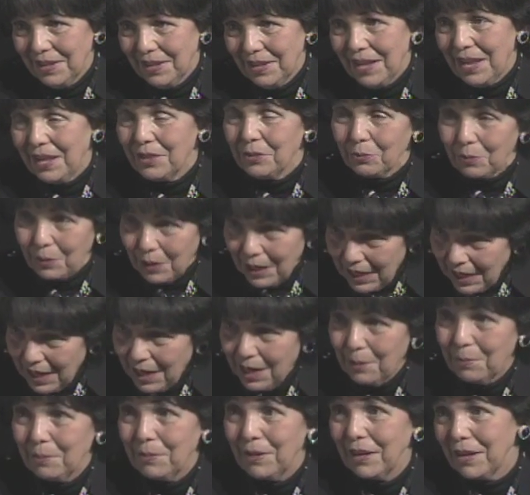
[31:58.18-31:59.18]
And will
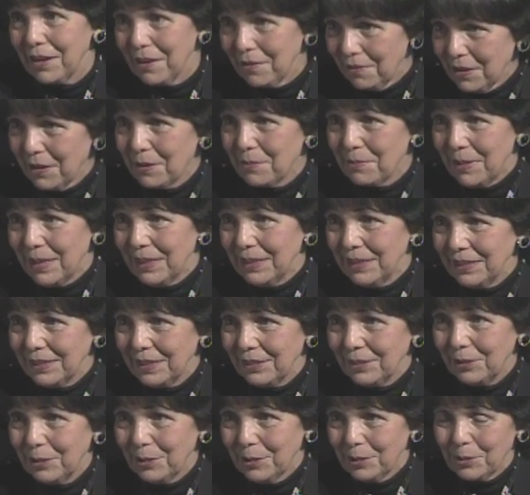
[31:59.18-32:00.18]
help the government
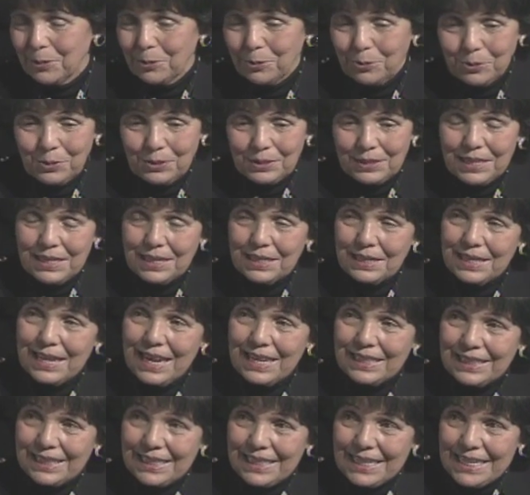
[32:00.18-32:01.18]
also to take
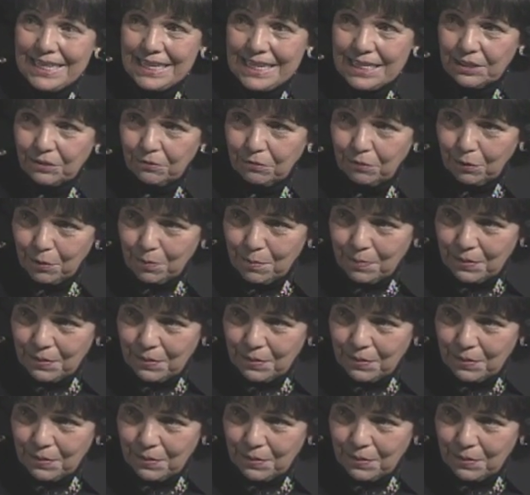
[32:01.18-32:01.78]
that heat from